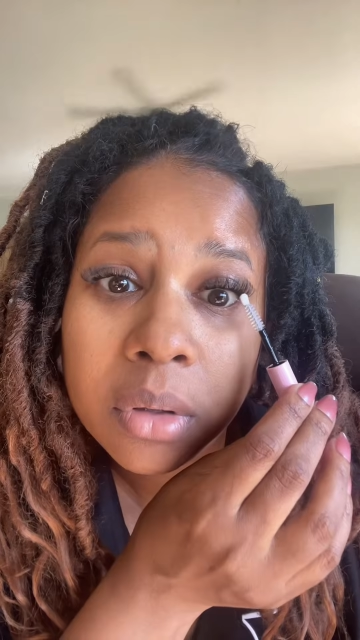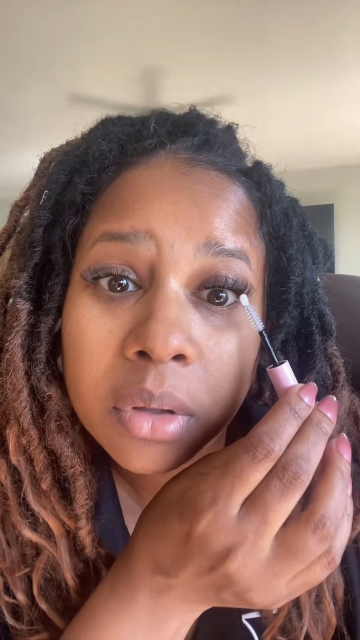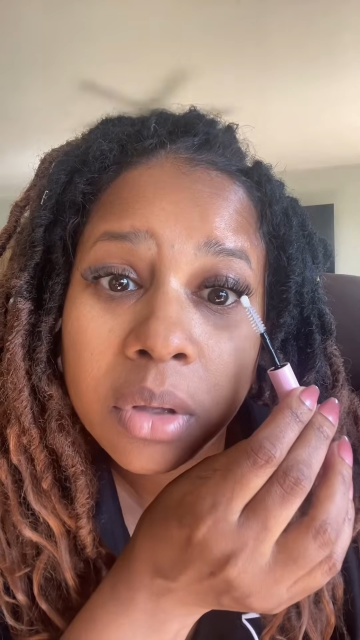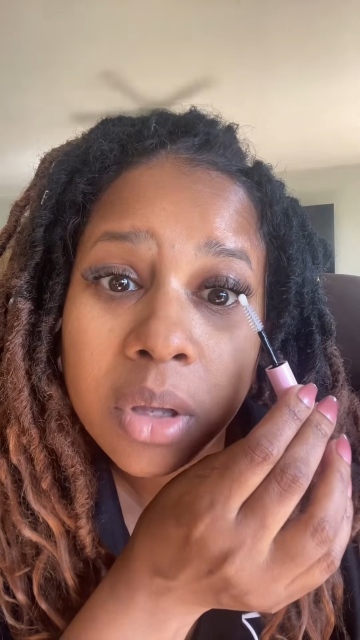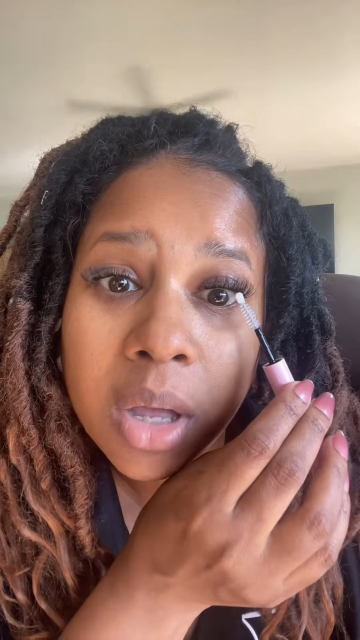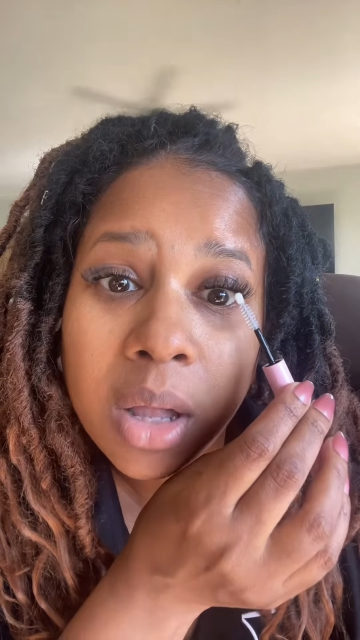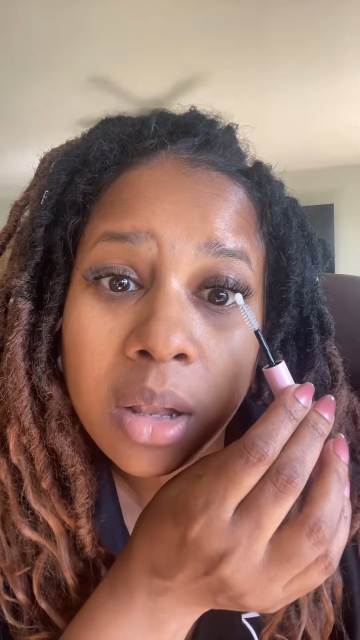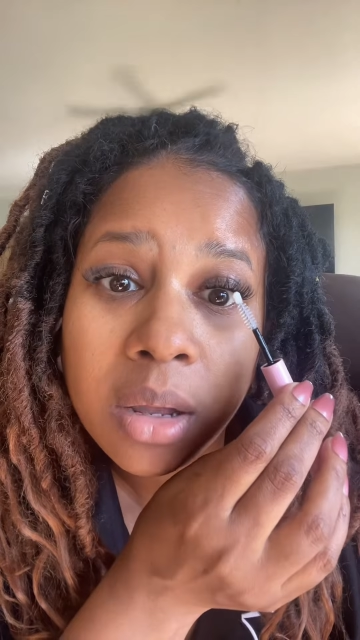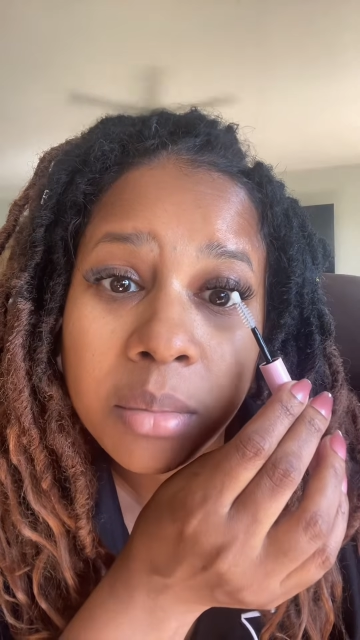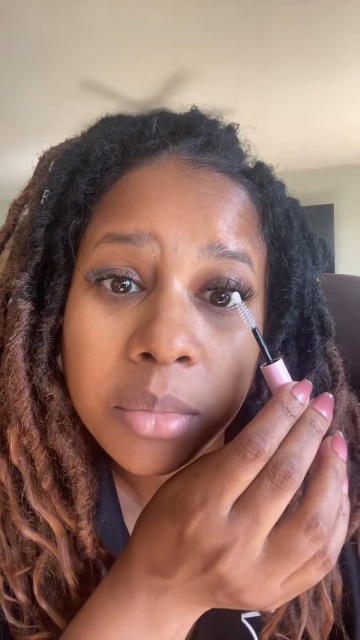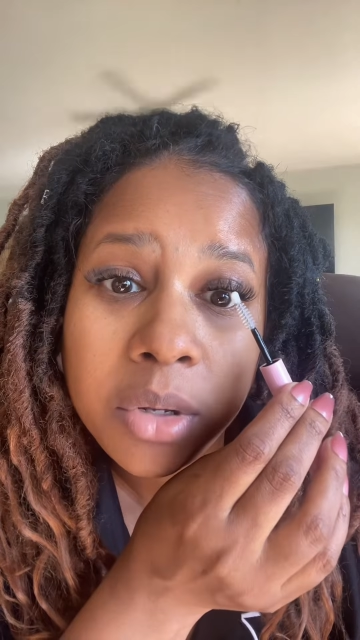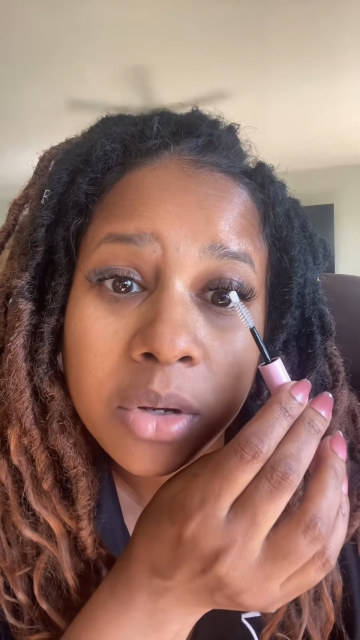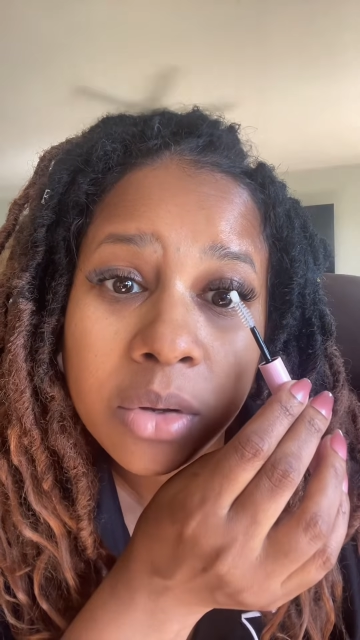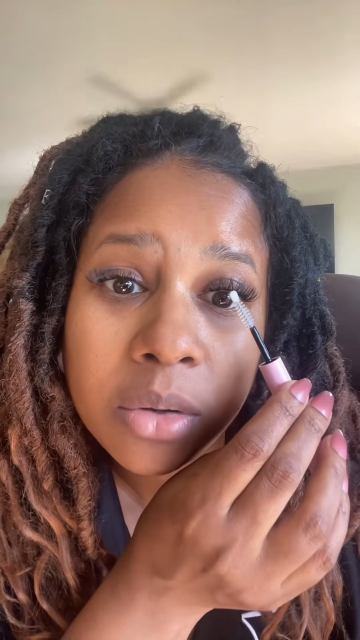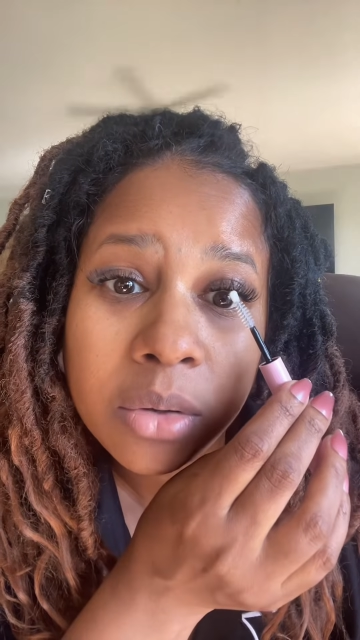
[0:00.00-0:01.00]
Y'all let
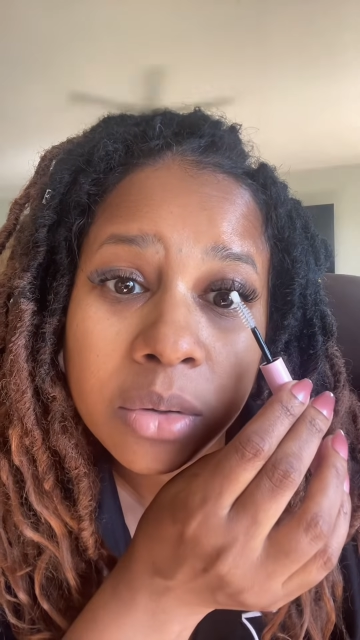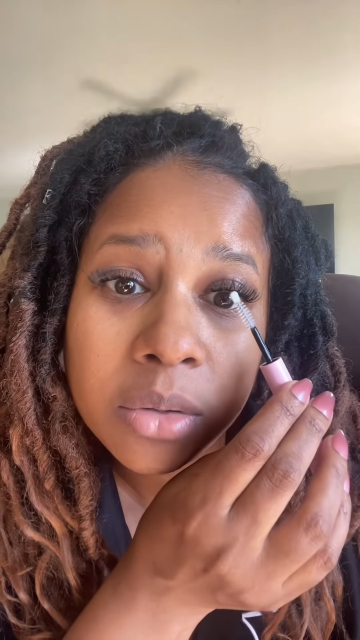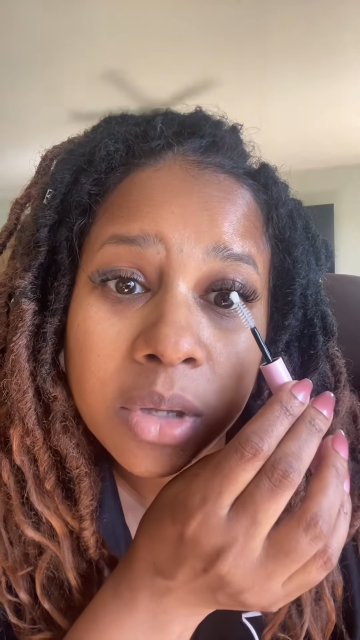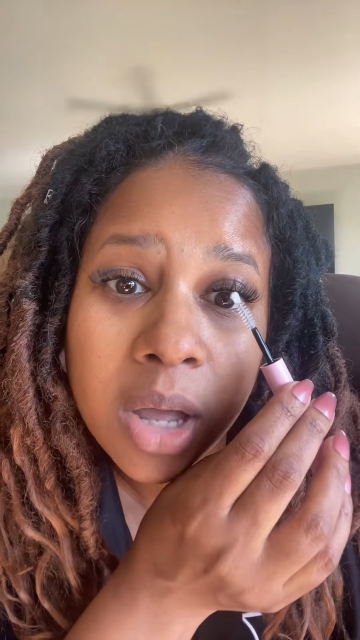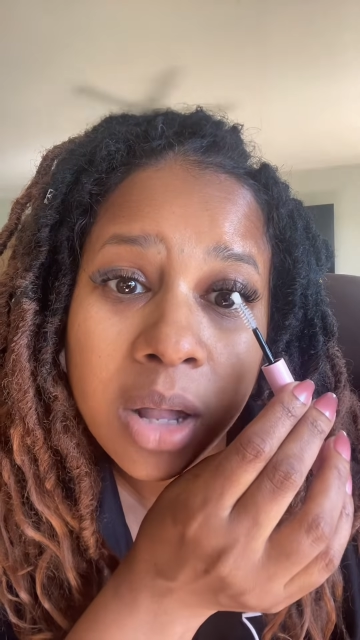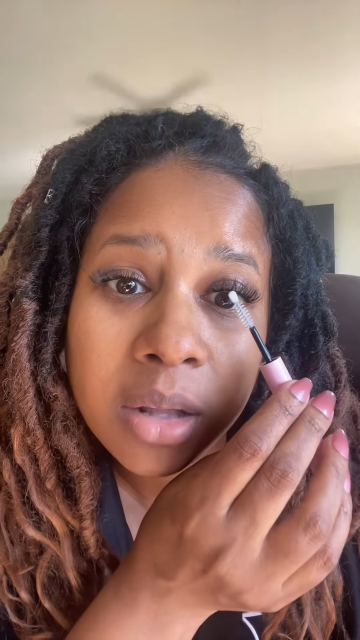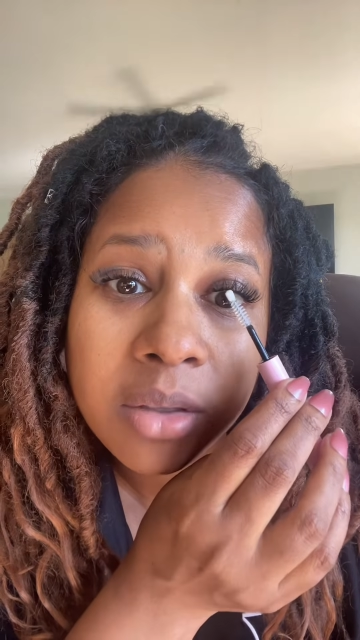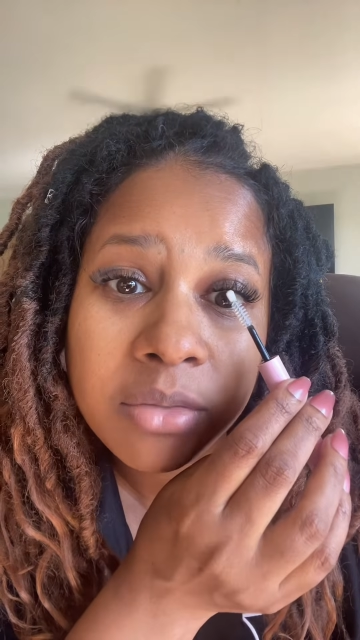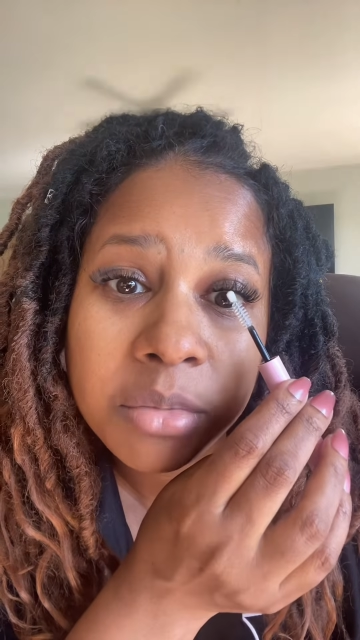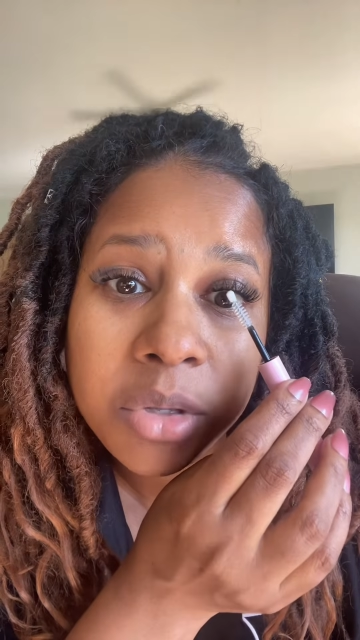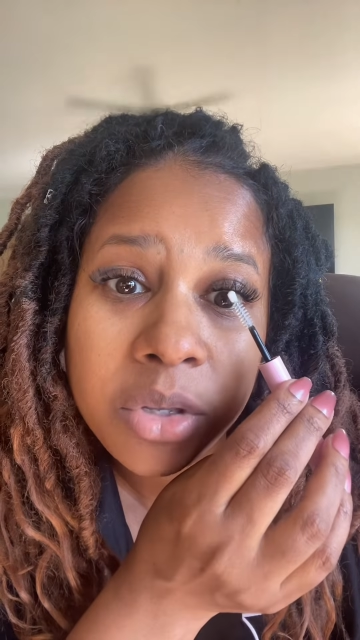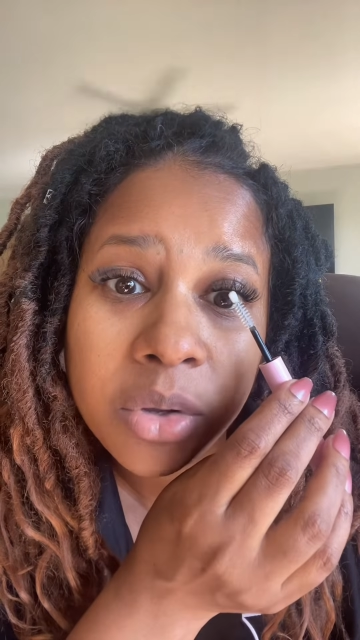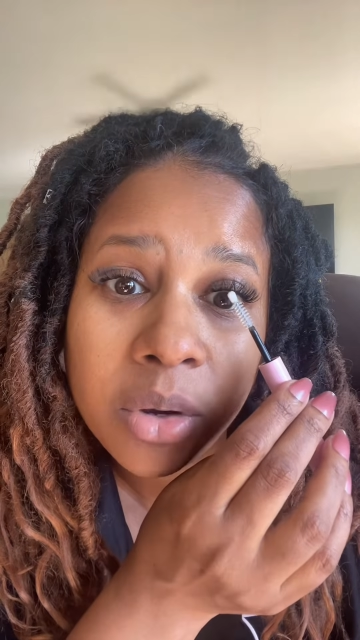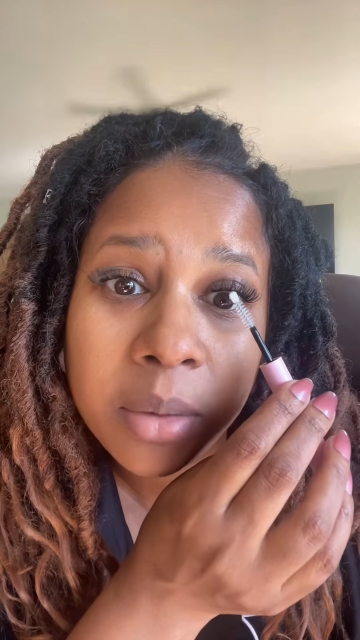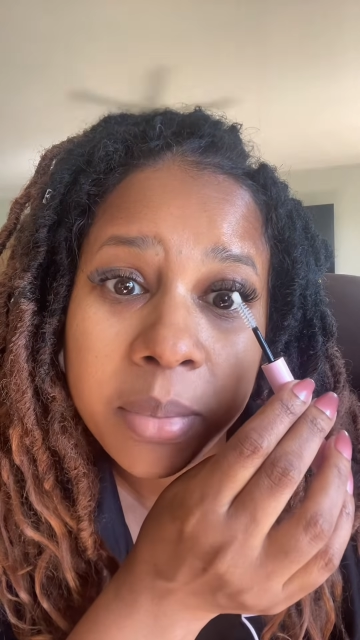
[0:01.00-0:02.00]
me know. Y'all give me
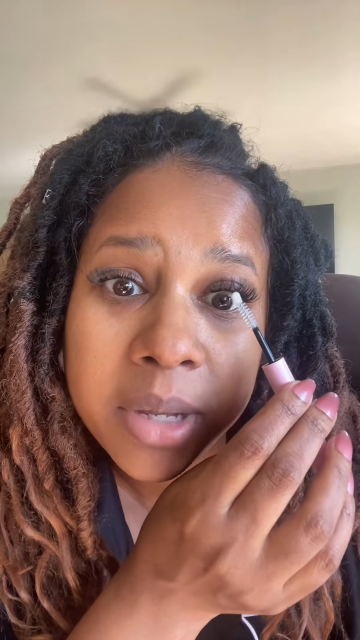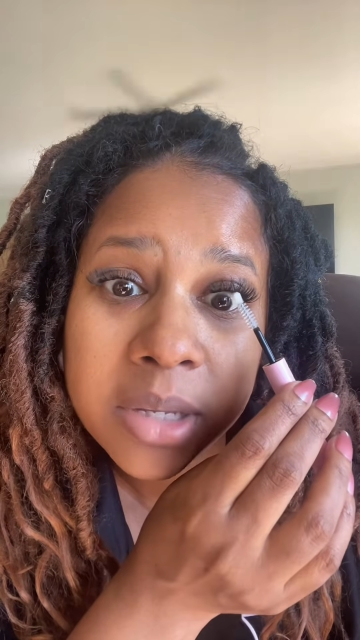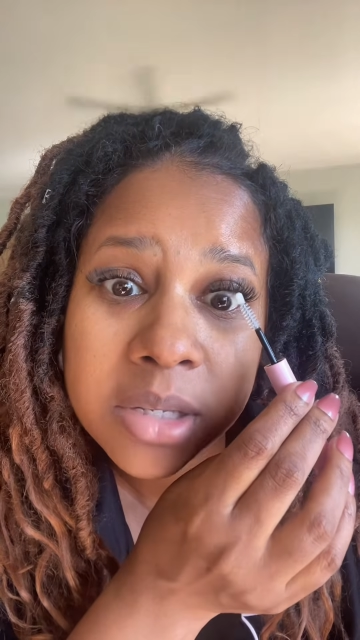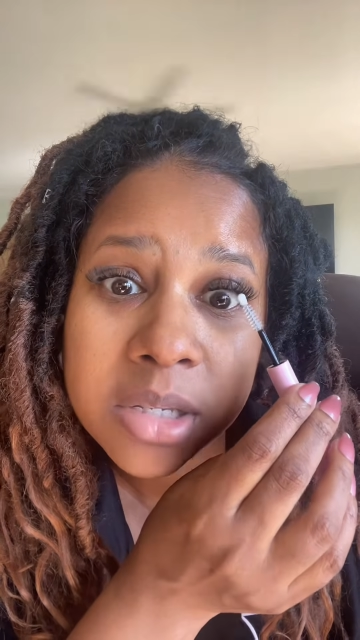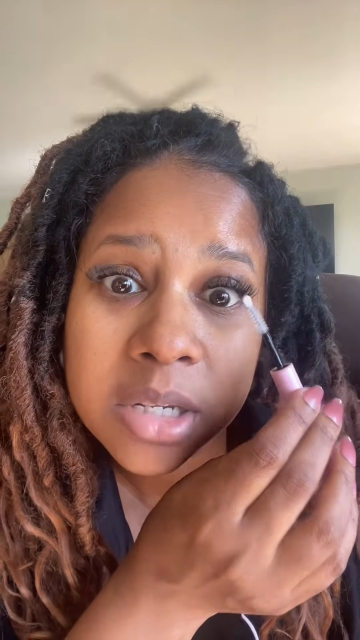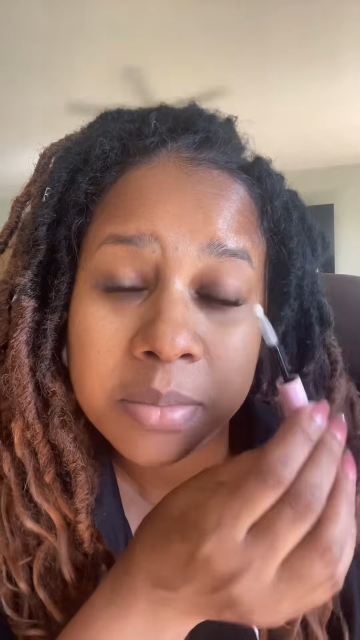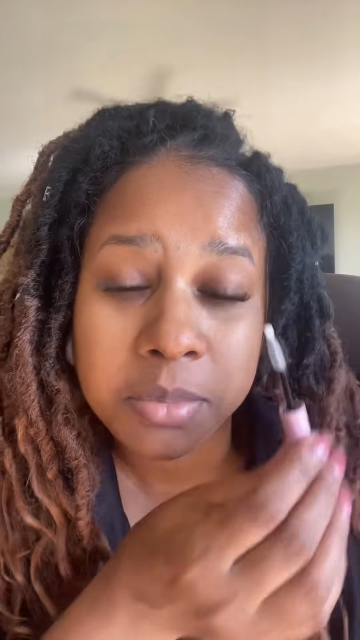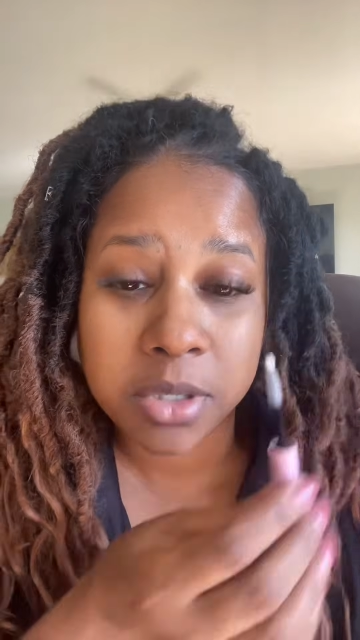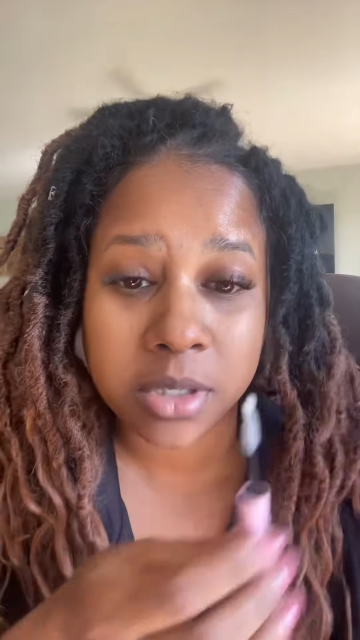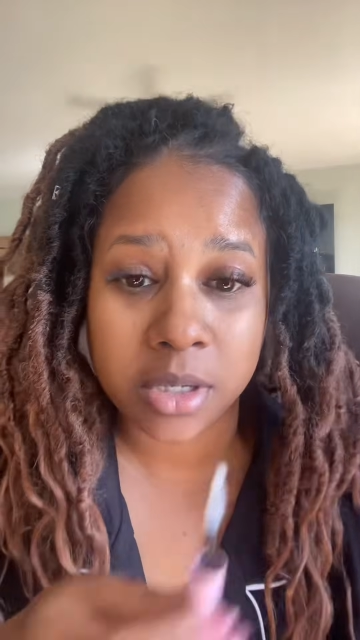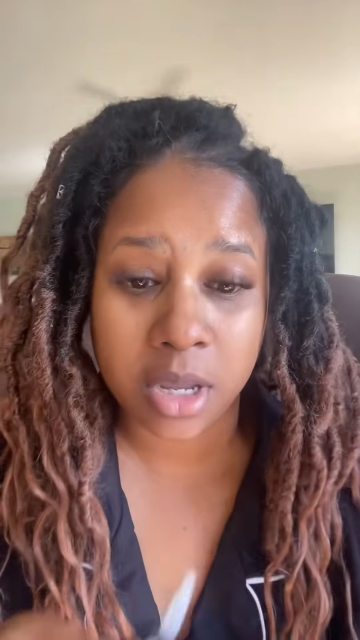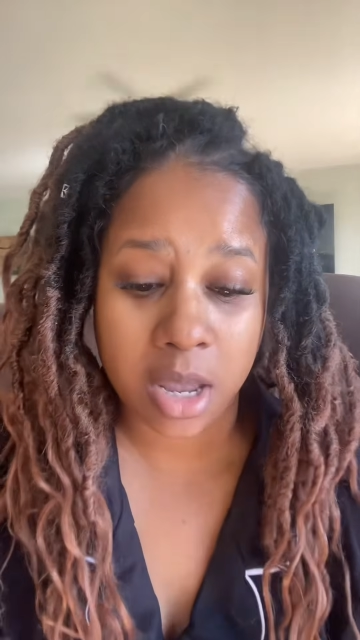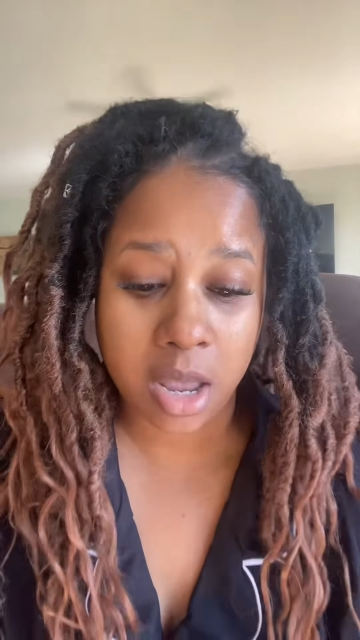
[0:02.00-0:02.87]
your best tips